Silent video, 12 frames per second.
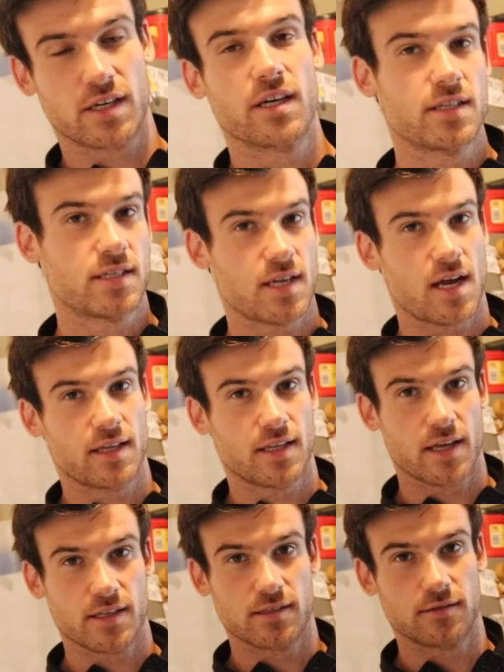a good sign
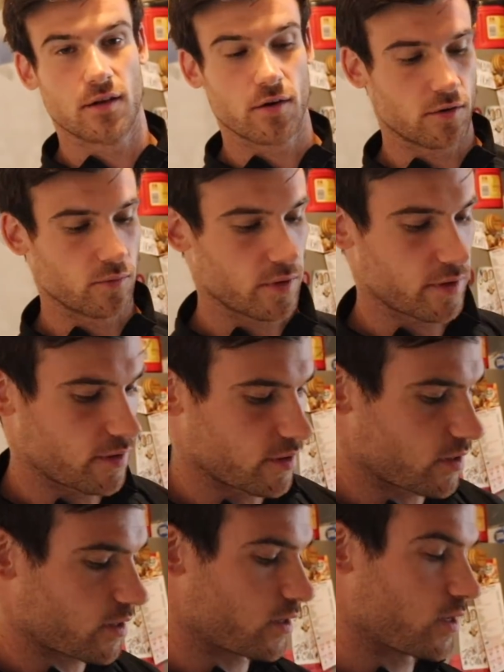that it's loaded with
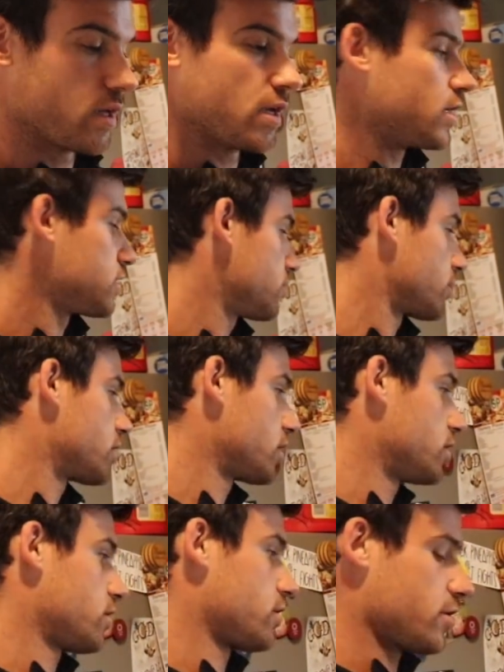uh, some
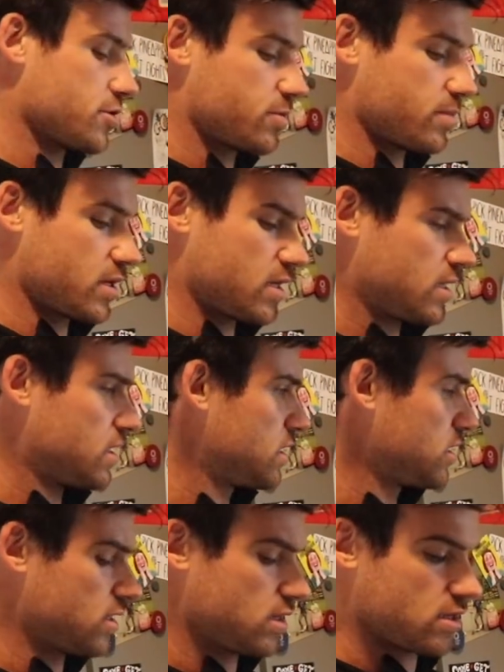good nourishment.
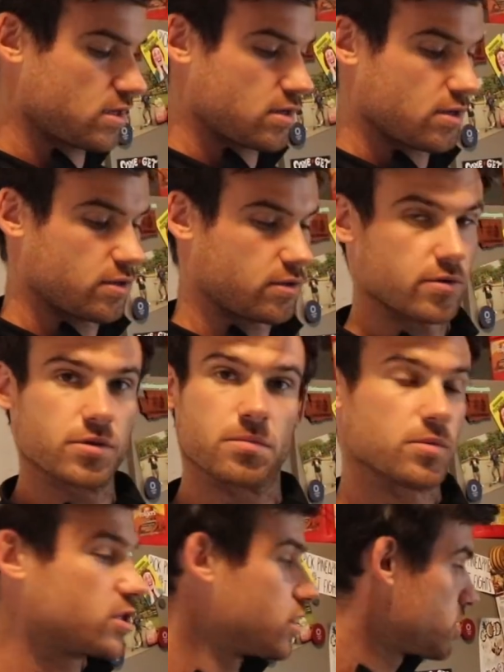Throw
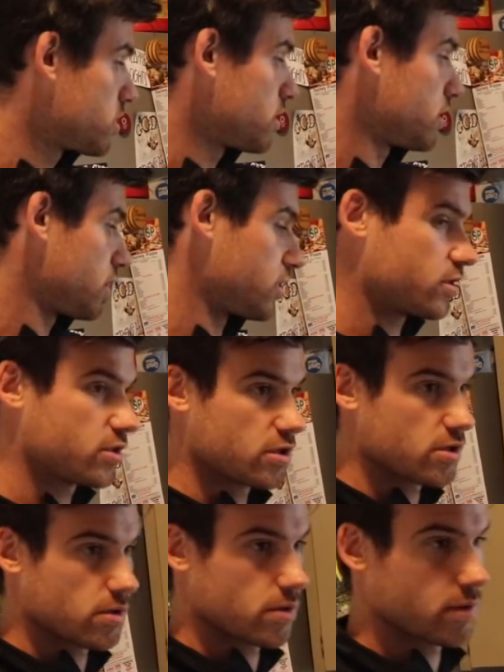some ginger in there
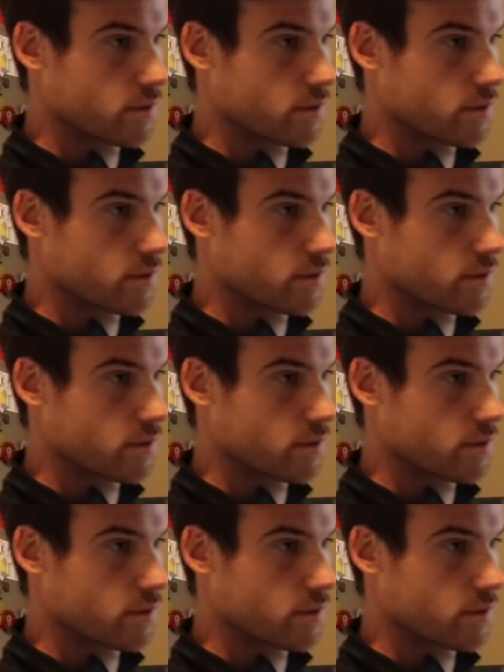too.